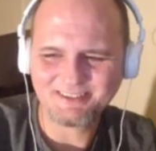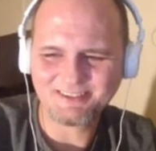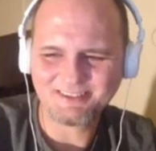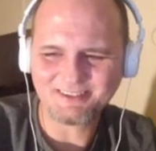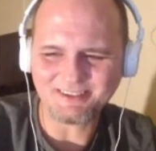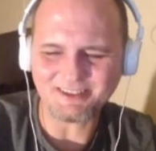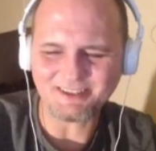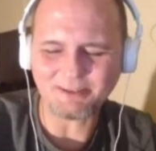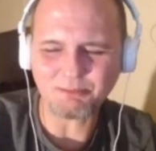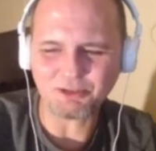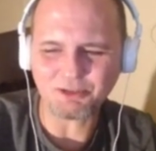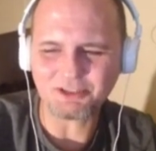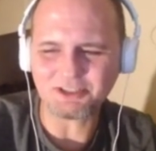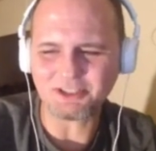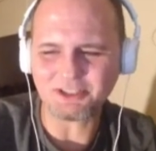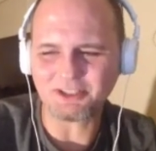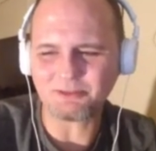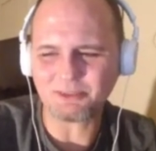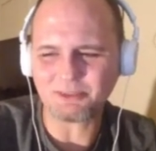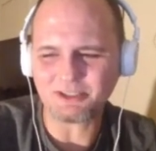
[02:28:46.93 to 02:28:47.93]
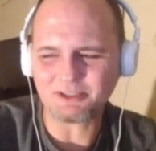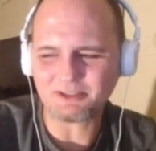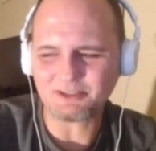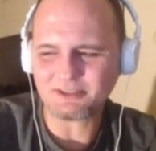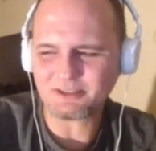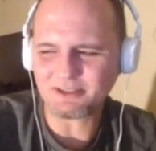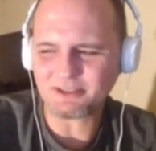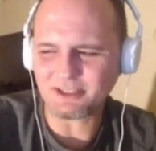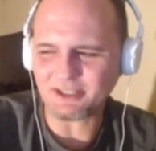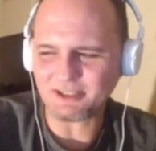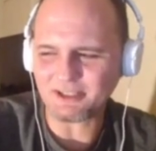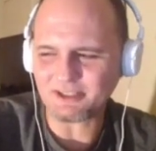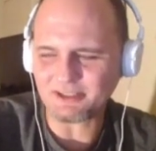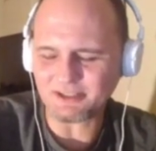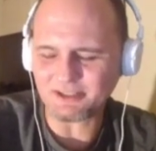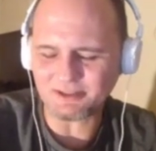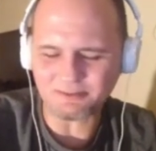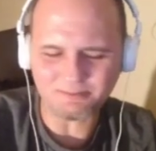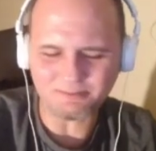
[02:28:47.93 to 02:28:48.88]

I appreciate it, man. Yeah.